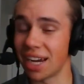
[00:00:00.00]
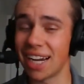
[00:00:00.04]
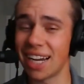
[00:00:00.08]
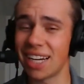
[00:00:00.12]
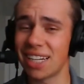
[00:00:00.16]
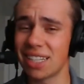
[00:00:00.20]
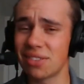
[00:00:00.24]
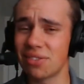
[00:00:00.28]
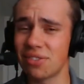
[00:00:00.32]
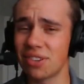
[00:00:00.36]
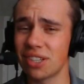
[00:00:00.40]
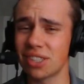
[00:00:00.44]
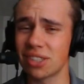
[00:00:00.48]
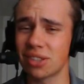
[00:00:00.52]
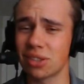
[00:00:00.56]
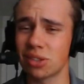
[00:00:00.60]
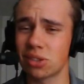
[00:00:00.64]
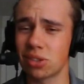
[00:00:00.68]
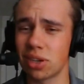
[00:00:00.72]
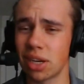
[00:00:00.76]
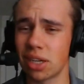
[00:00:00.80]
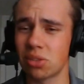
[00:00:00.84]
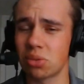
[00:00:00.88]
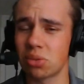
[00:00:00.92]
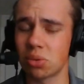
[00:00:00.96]
I get his physical
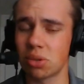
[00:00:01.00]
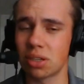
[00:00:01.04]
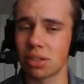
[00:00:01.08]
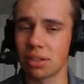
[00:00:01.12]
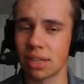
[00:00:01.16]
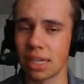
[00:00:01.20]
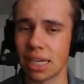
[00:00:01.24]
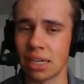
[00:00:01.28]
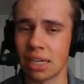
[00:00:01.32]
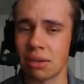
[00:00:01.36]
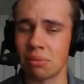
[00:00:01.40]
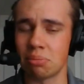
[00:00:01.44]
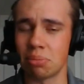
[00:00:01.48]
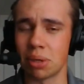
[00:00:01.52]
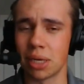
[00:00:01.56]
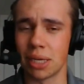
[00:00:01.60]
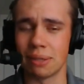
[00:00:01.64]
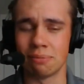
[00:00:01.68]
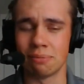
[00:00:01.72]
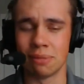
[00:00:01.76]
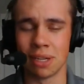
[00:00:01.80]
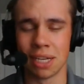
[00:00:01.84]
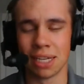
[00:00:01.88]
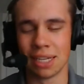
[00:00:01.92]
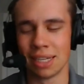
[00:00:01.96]
traits weren't elite,
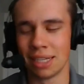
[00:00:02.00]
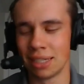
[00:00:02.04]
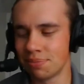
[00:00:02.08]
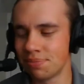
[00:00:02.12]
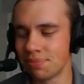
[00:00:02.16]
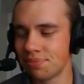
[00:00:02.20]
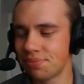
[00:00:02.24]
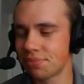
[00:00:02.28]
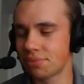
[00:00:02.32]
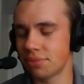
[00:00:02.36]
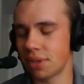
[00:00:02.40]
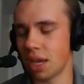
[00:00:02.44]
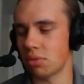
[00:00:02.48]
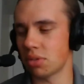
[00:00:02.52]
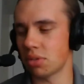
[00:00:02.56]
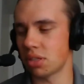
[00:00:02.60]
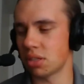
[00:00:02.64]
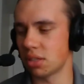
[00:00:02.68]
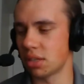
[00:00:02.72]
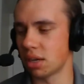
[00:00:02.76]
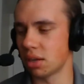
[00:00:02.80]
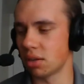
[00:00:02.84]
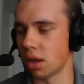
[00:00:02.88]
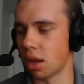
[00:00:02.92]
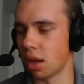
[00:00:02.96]
but that was
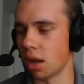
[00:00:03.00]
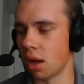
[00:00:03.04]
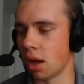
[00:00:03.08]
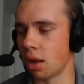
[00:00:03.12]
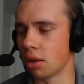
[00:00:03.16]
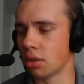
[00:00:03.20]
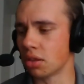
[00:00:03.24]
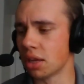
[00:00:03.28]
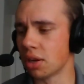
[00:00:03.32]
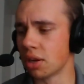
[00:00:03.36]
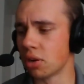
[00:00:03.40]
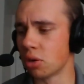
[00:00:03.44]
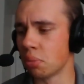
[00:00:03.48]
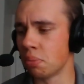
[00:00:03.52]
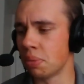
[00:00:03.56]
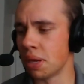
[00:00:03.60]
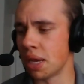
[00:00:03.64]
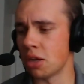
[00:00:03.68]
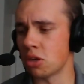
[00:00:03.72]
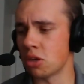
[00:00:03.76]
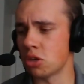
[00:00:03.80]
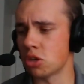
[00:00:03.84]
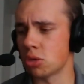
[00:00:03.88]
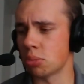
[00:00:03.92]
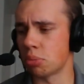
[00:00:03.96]
still a little
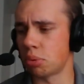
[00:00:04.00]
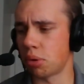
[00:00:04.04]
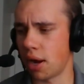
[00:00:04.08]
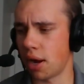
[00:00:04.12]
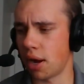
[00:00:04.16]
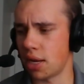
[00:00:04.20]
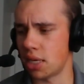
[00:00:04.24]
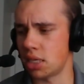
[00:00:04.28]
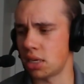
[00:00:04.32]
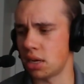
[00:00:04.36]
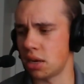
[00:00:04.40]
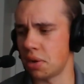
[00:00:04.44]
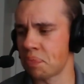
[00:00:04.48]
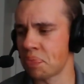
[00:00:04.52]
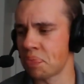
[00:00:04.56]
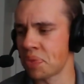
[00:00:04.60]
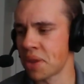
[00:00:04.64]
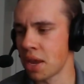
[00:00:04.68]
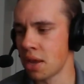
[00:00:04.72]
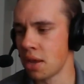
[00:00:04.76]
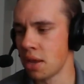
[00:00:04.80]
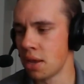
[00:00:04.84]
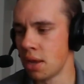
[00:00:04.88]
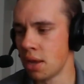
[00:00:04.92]
bit surprising.